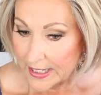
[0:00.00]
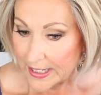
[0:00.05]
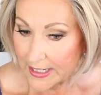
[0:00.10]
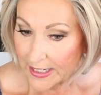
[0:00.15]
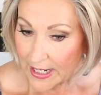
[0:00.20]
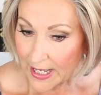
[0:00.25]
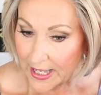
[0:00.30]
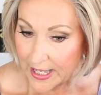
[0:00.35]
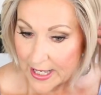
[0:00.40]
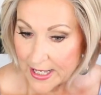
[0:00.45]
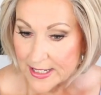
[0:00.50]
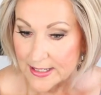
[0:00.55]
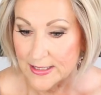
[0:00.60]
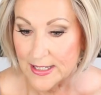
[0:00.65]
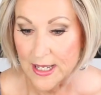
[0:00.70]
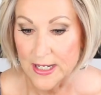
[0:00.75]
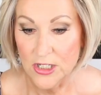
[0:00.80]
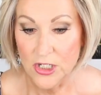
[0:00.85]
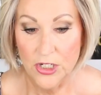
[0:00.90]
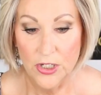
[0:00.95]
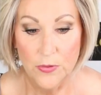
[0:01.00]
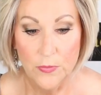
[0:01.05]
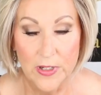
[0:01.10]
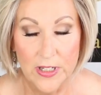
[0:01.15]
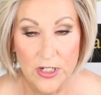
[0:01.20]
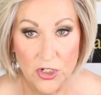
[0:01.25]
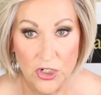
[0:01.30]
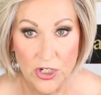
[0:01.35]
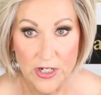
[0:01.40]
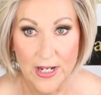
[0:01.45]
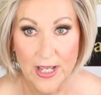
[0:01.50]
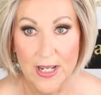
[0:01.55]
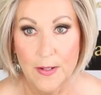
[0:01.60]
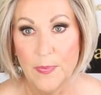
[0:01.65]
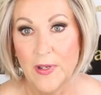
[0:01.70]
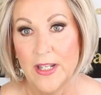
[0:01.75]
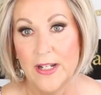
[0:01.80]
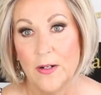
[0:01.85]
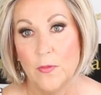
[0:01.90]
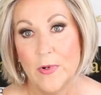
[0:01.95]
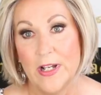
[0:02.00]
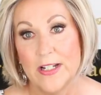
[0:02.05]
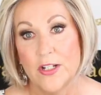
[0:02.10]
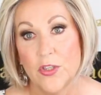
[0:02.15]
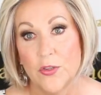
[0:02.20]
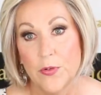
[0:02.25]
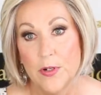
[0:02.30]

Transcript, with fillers: it has a 2 inch nape and it weighs